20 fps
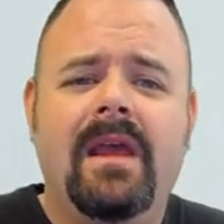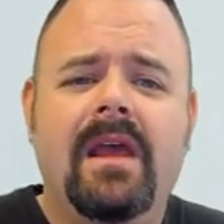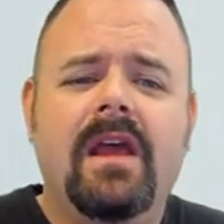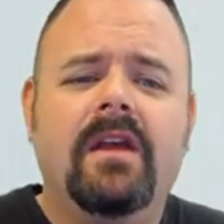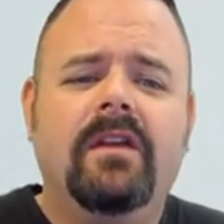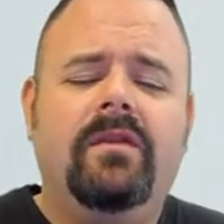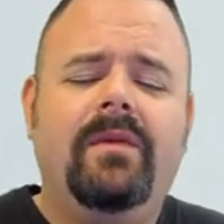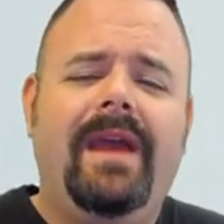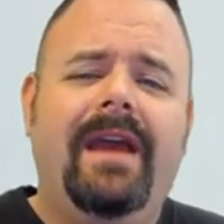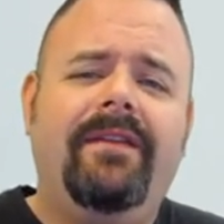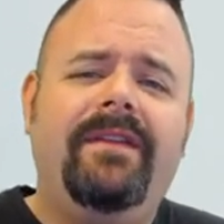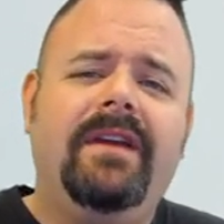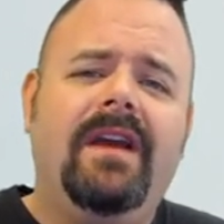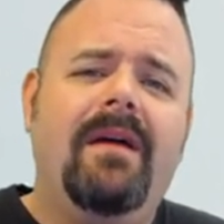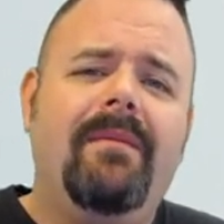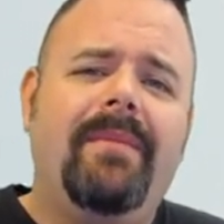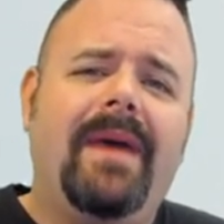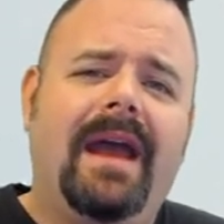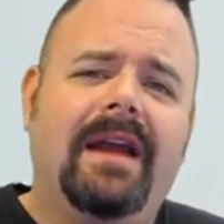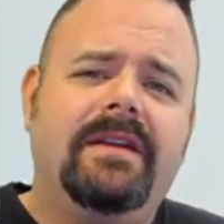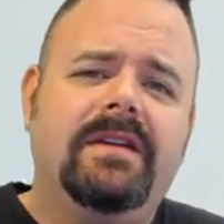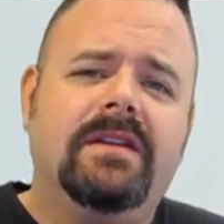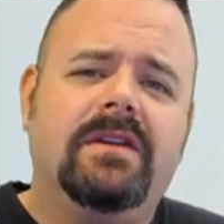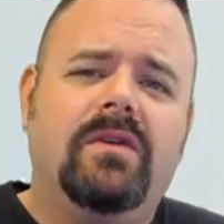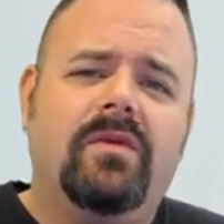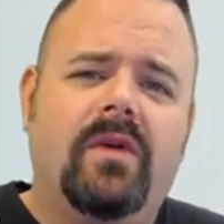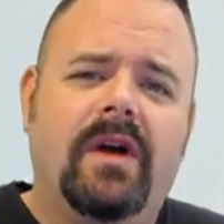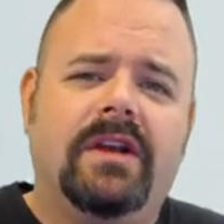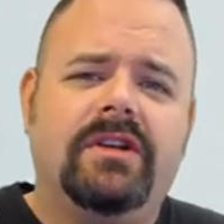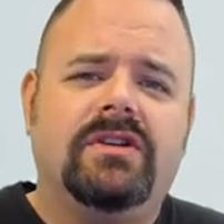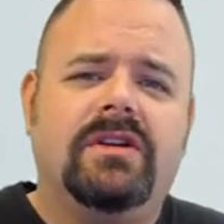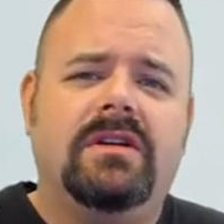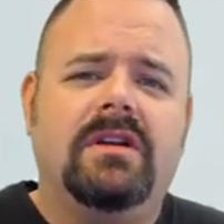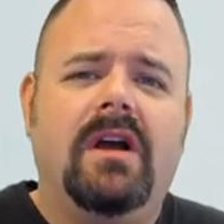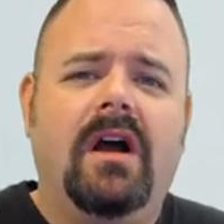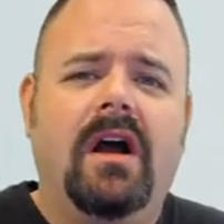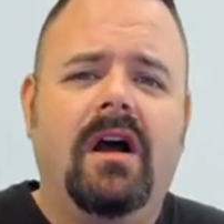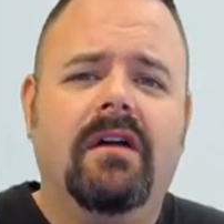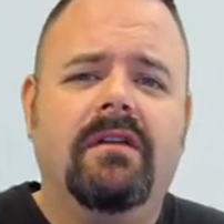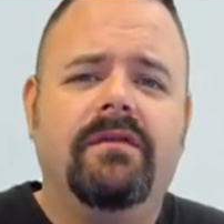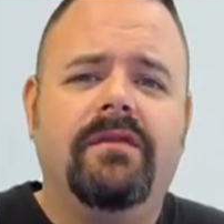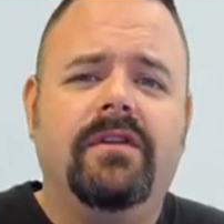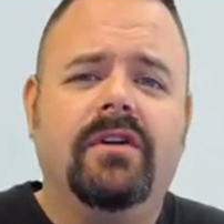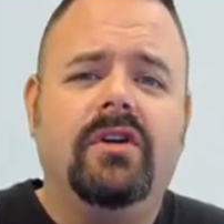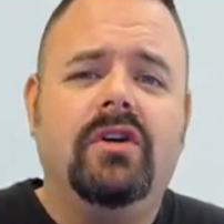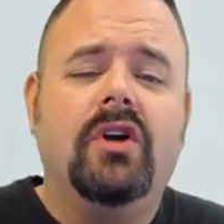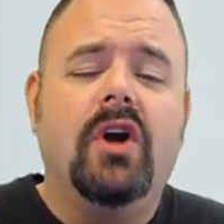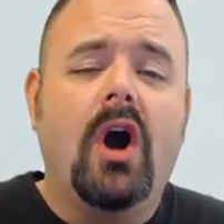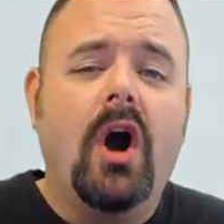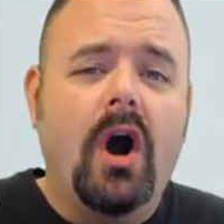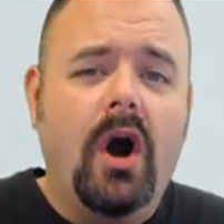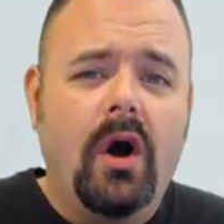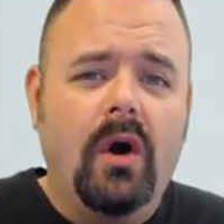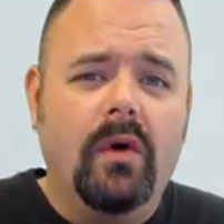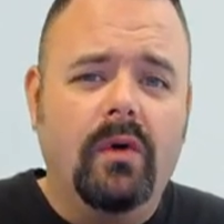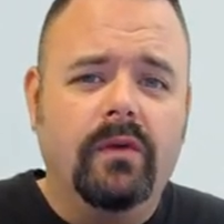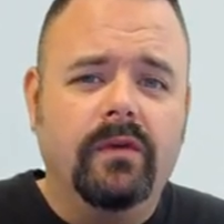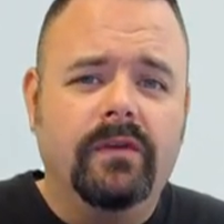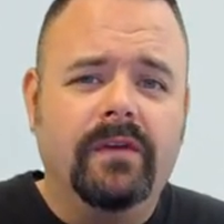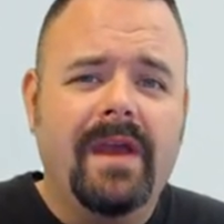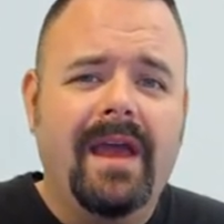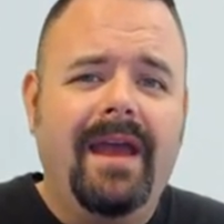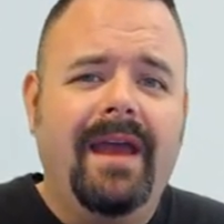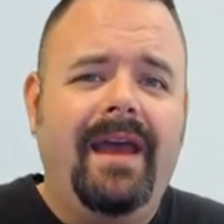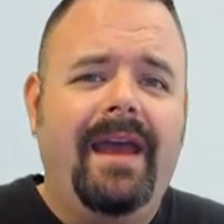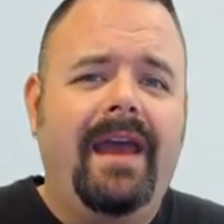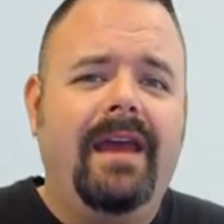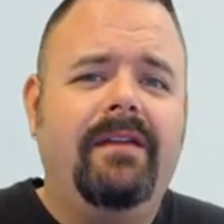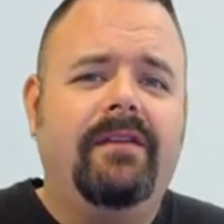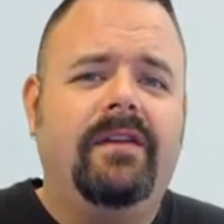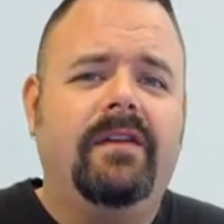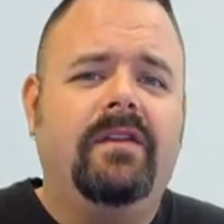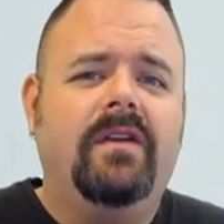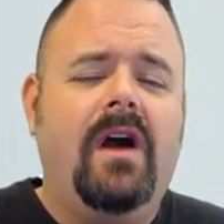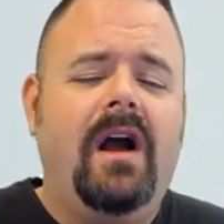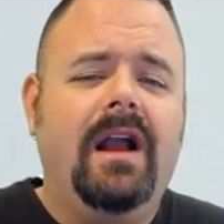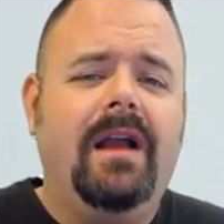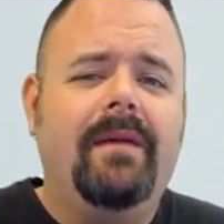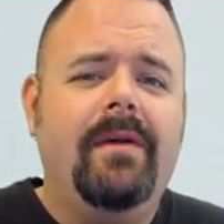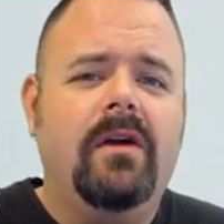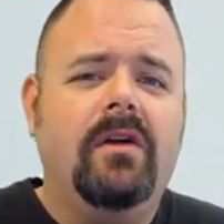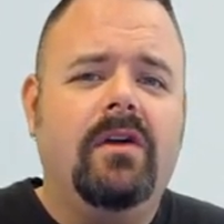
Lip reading: So we have to come back to the question of the cones. And to talk about